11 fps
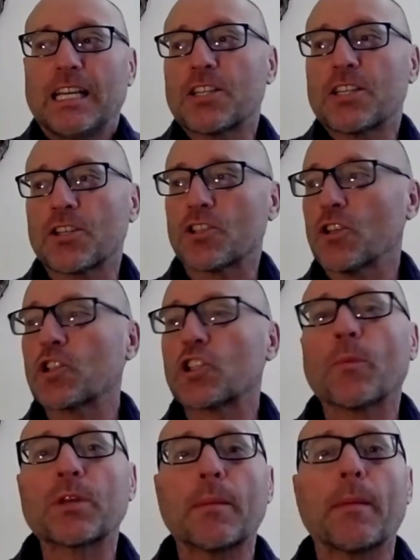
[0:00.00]
it's just there's
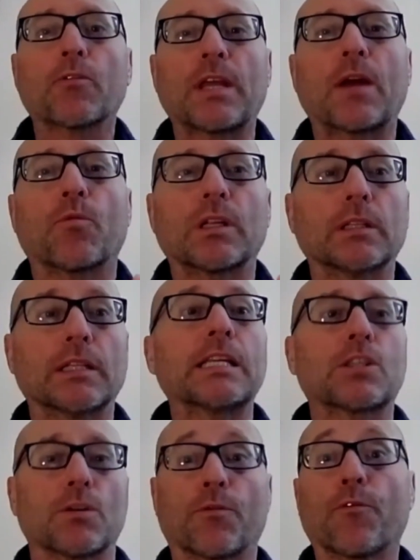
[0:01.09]
something about that
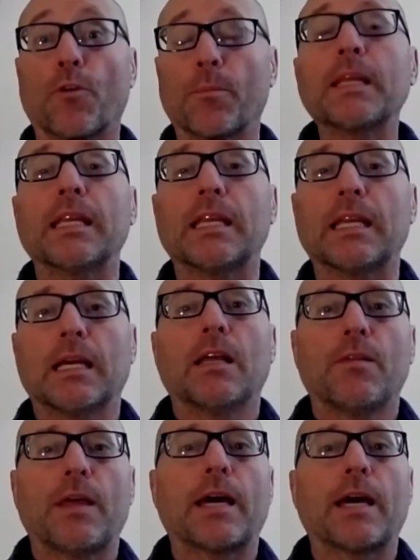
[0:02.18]
release for me
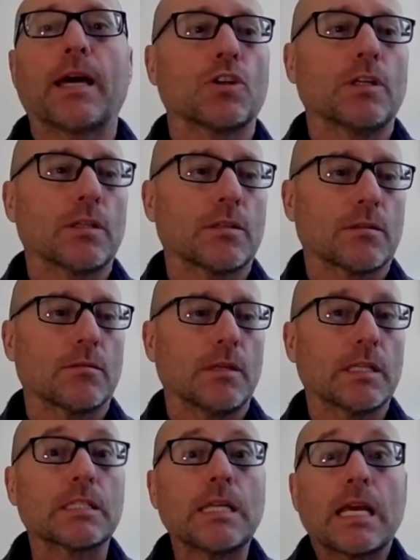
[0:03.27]
that is is
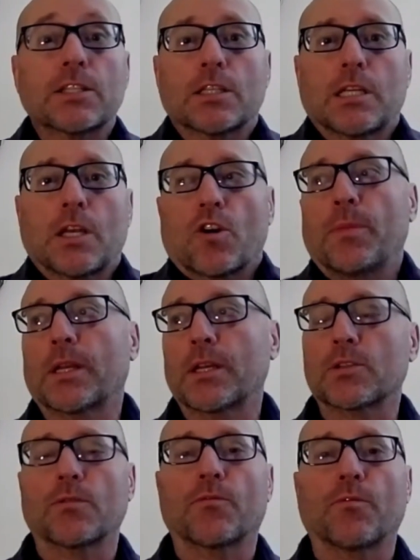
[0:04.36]
is necessary
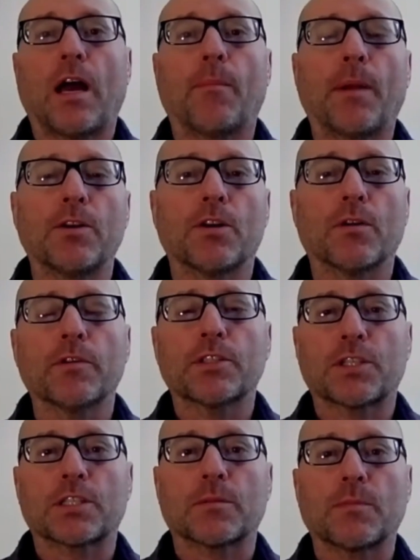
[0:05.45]
because of how my nervous
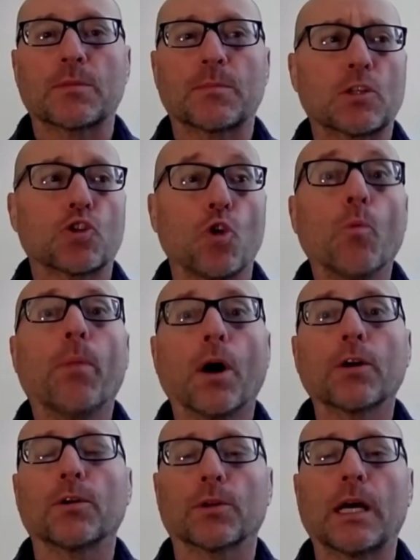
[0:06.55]
system has been so
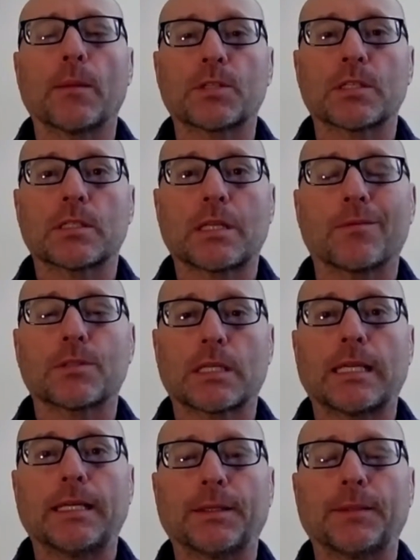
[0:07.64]
bungled up since I was a
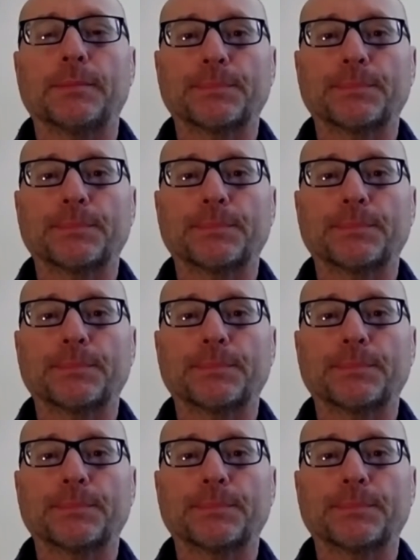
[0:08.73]
kid.